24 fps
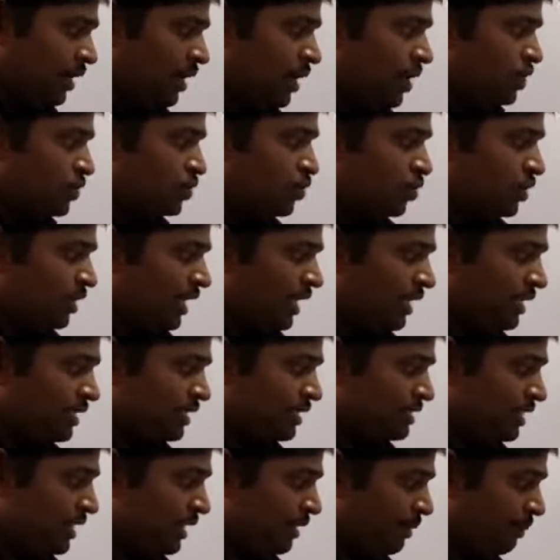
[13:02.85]
So here there
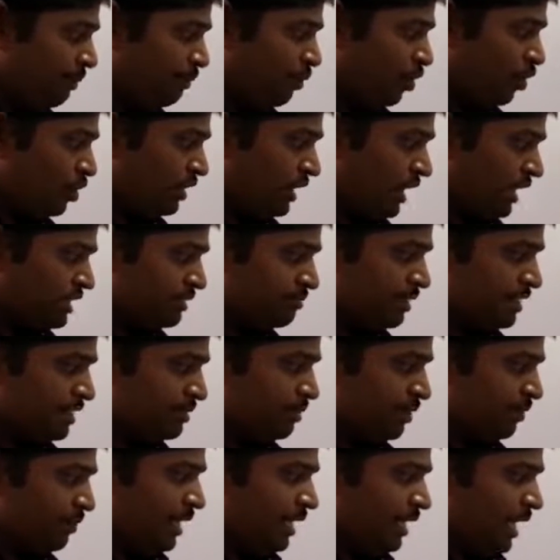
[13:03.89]
is a bond takes place
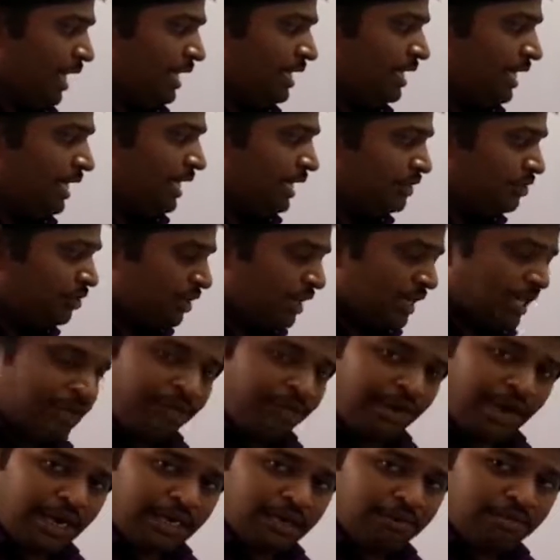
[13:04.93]
between highly electronegative
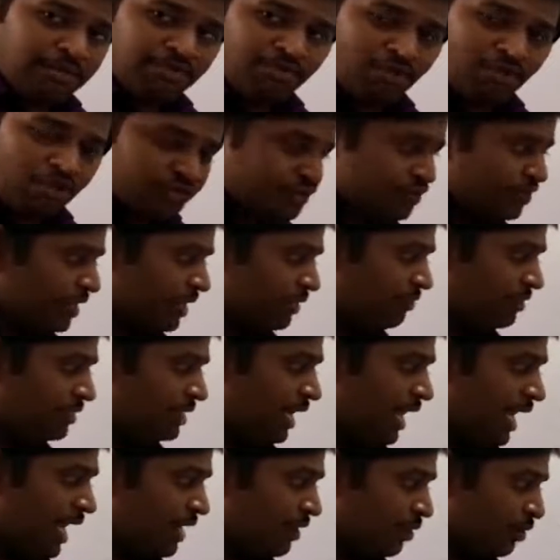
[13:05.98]
atom of oxygen with
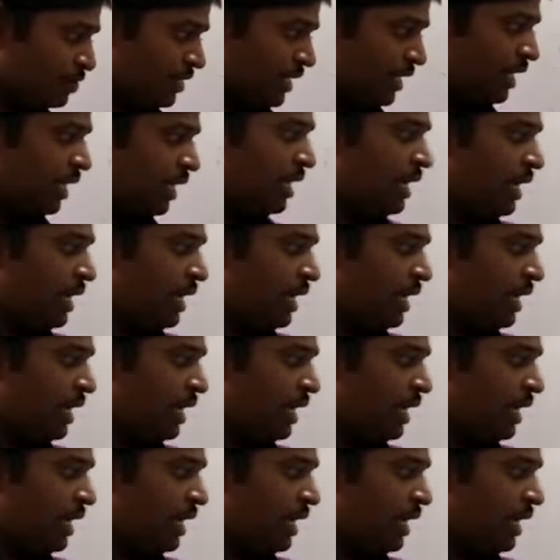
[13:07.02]
hydrogen,